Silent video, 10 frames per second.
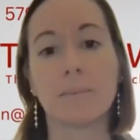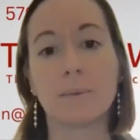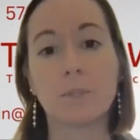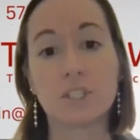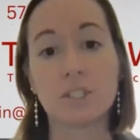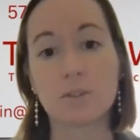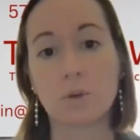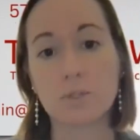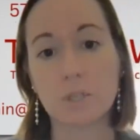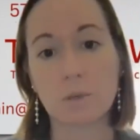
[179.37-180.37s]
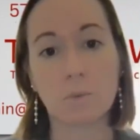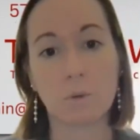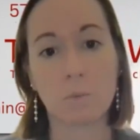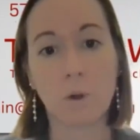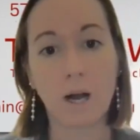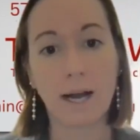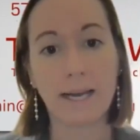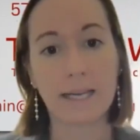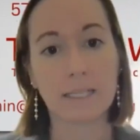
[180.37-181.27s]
which is also why